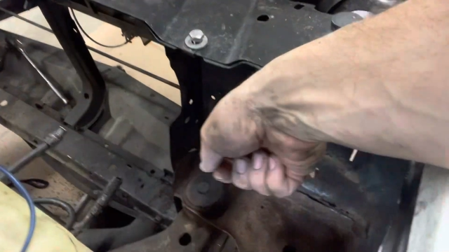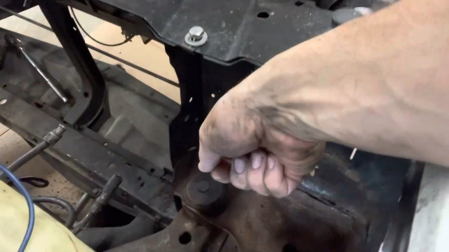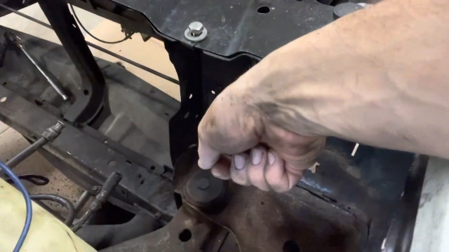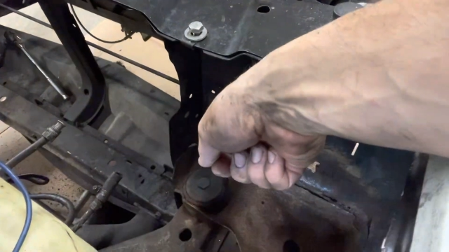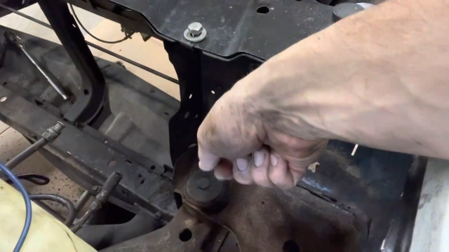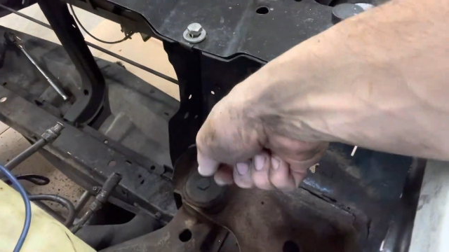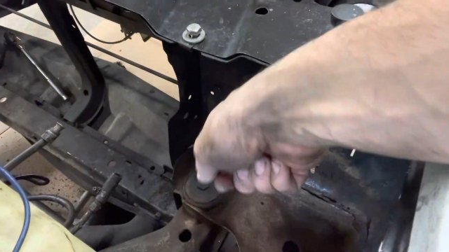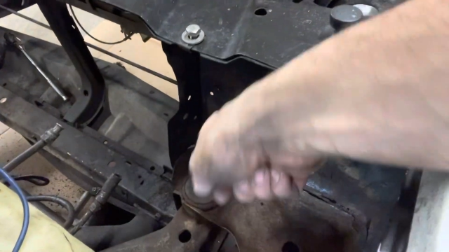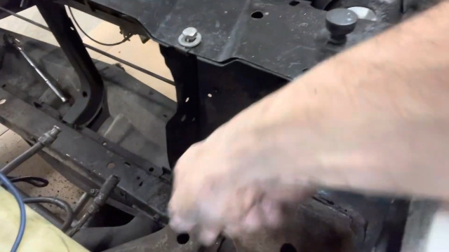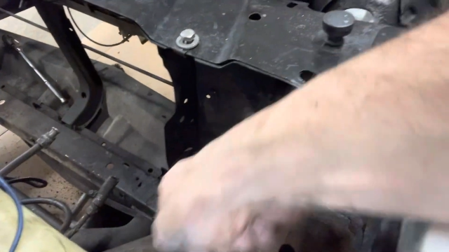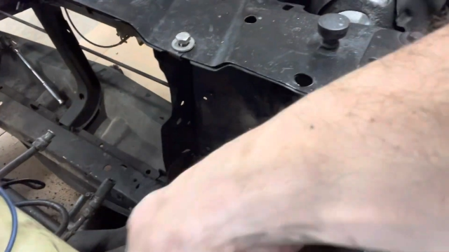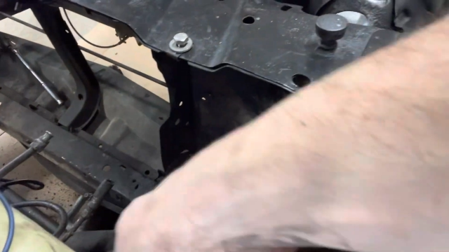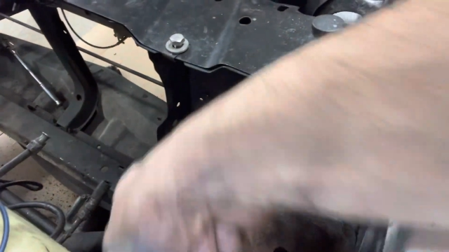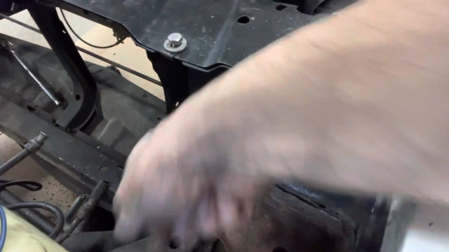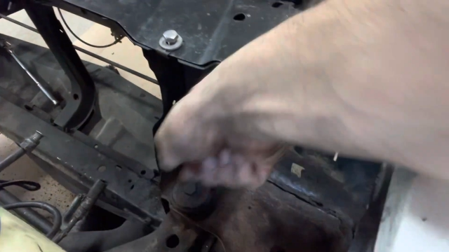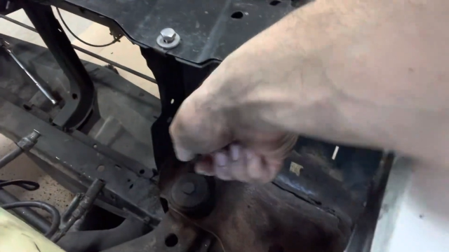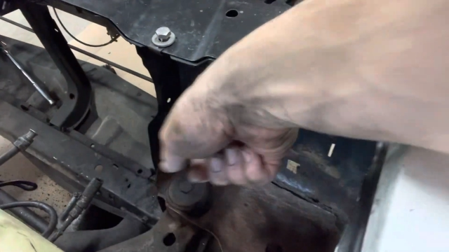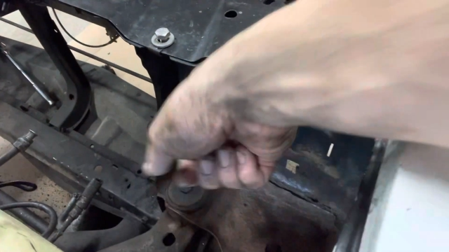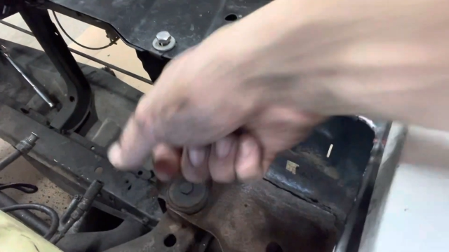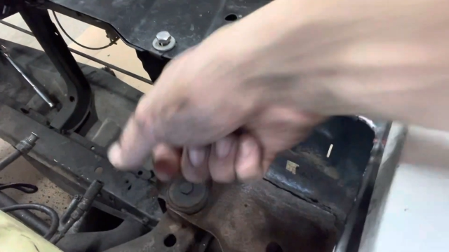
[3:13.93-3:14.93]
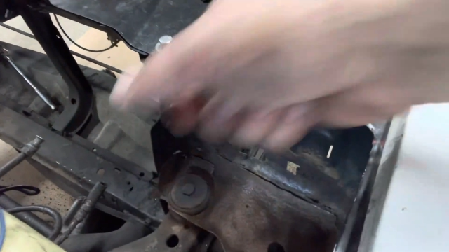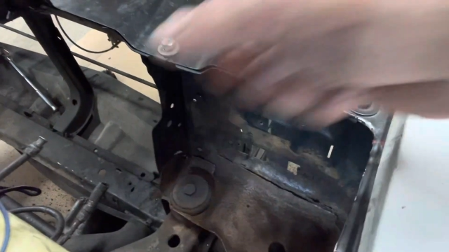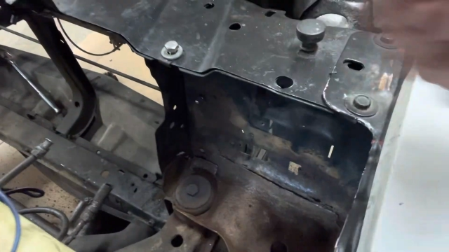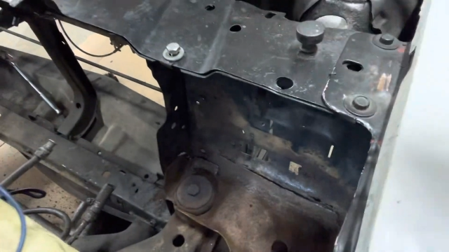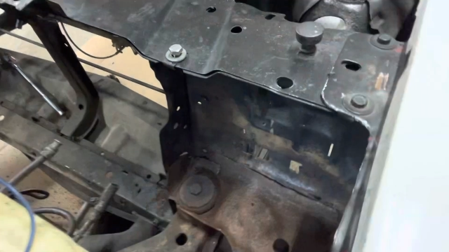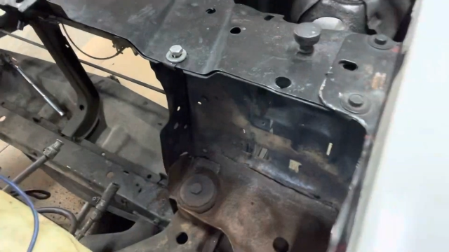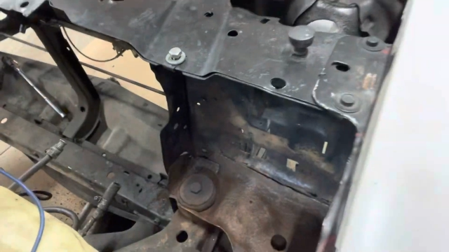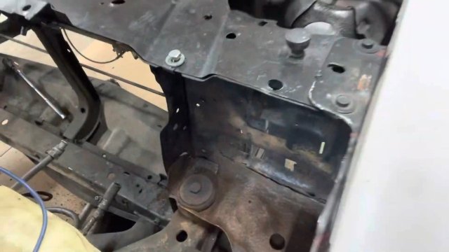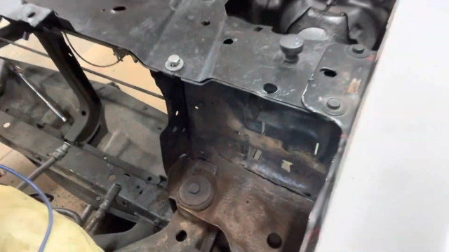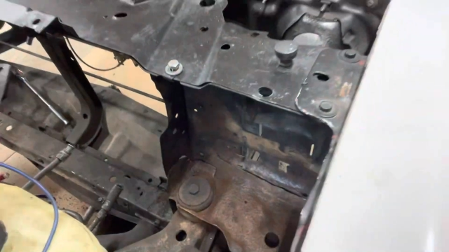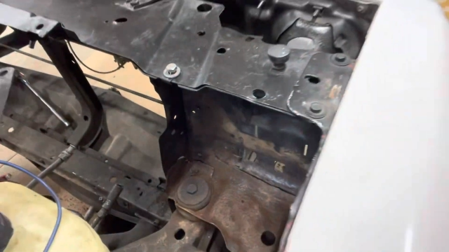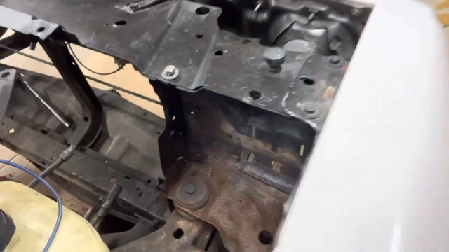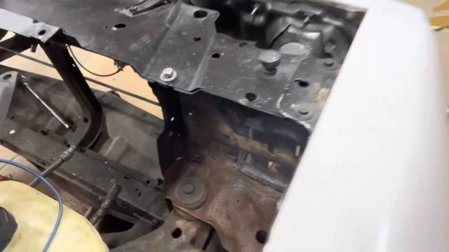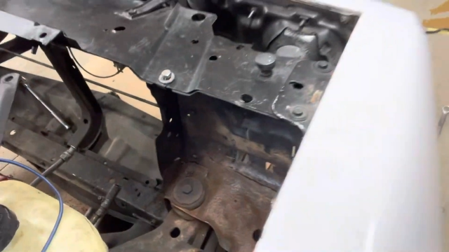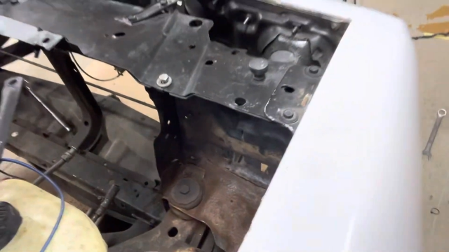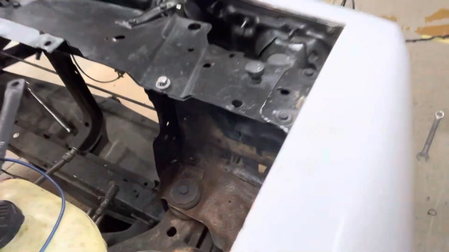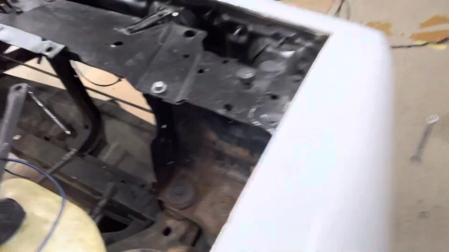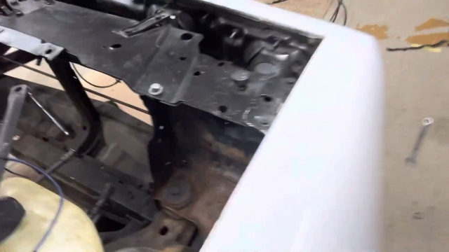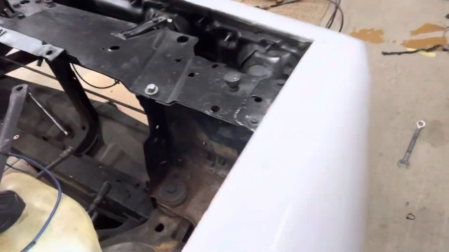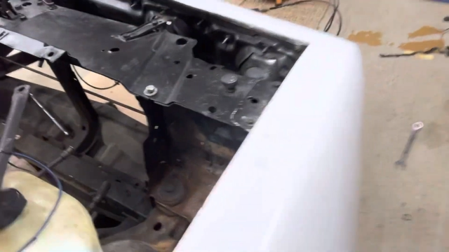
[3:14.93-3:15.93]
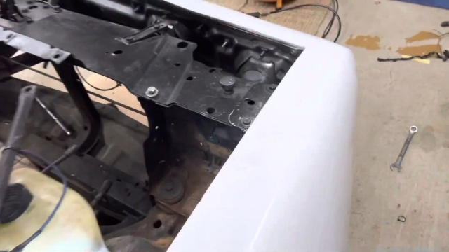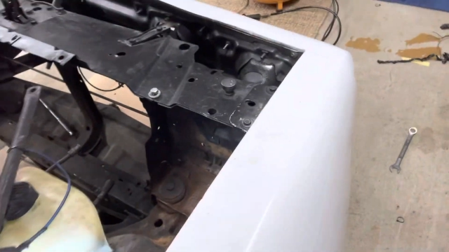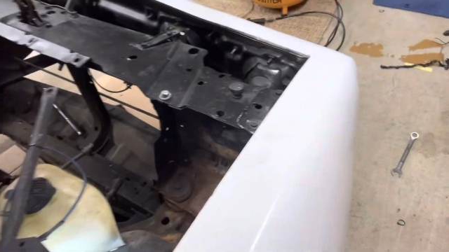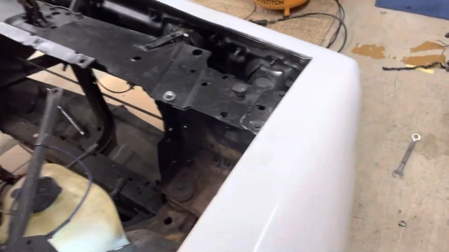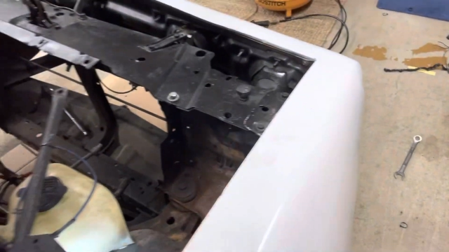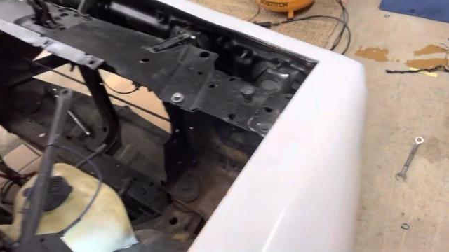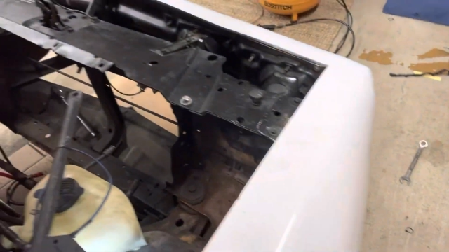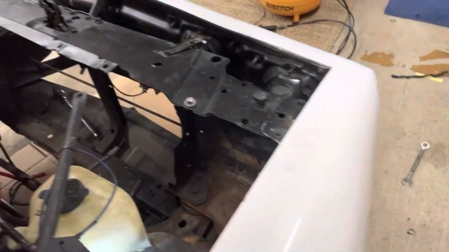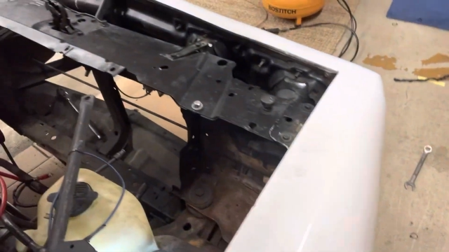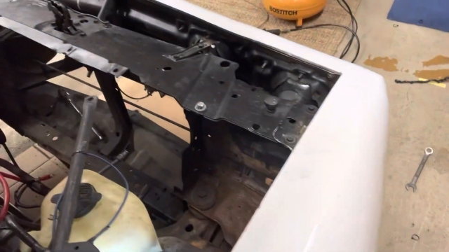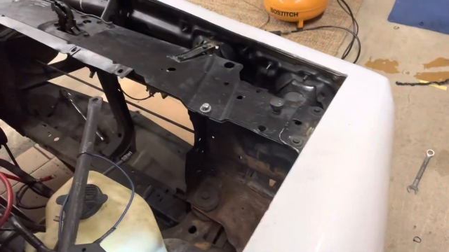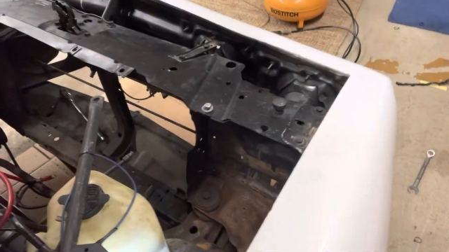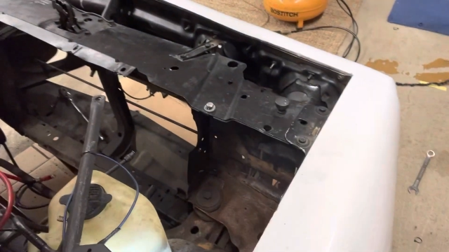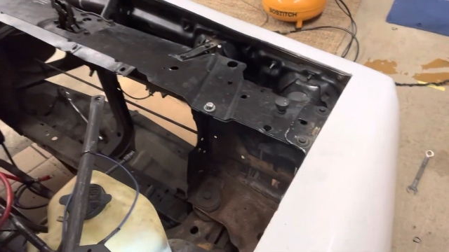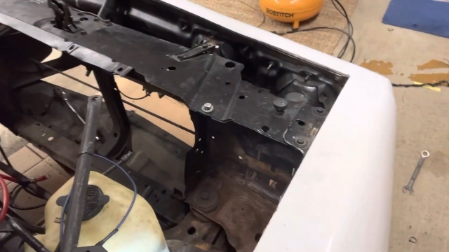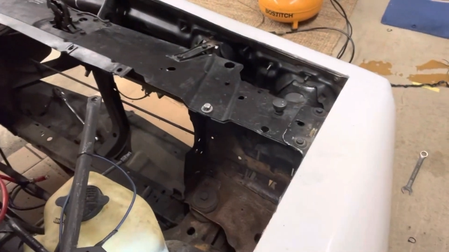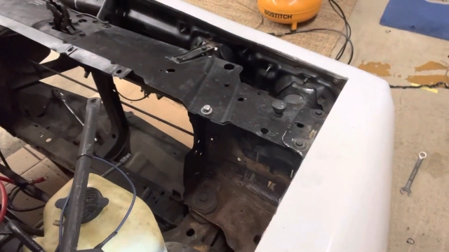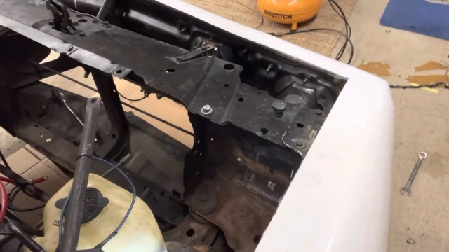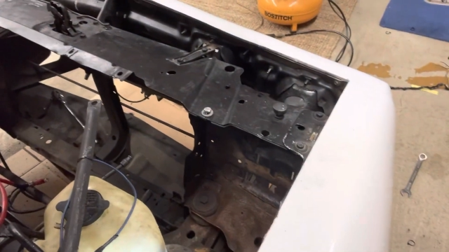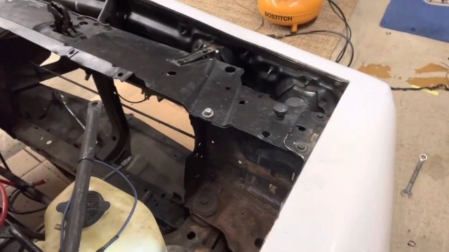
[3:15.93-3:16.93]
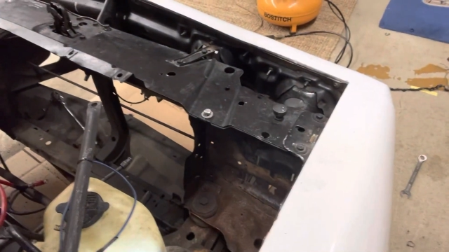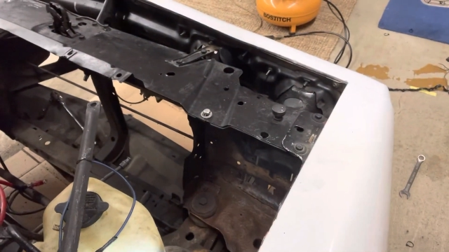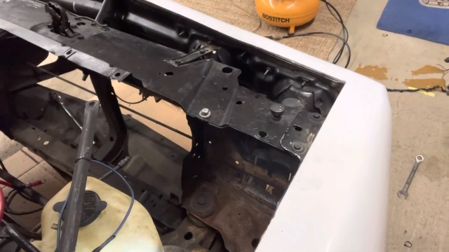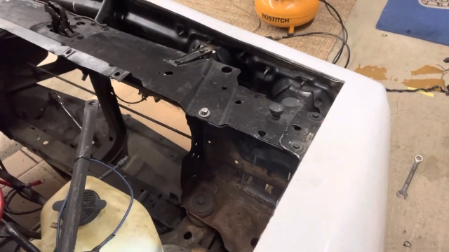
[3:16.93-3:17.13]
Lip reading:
(no speaker visible)